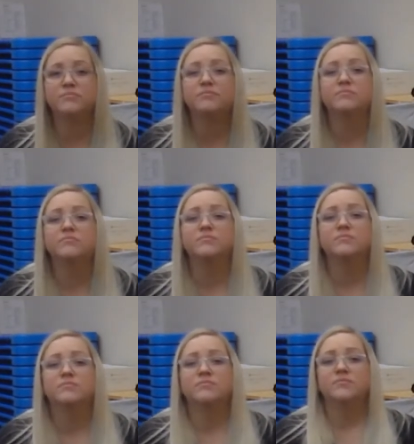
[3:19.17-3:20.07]

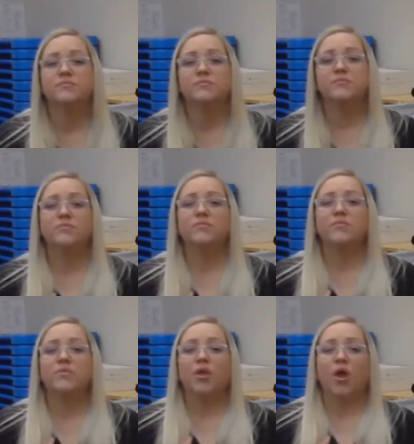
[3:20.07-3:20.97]

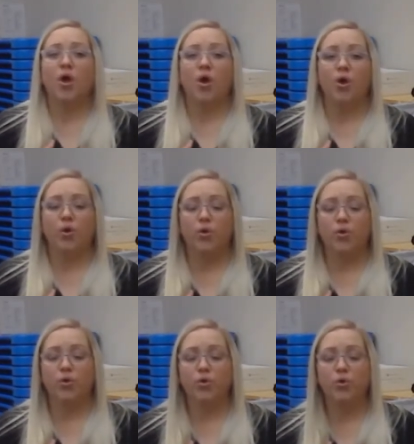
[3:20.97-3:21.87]

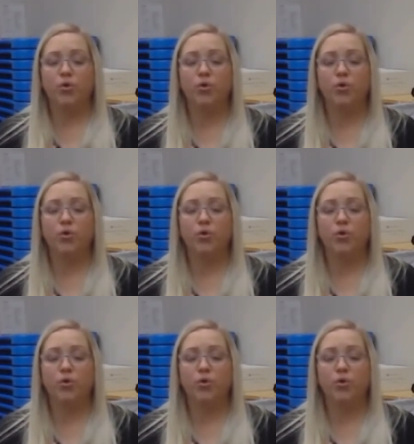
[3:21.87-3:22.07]
(no one is talking)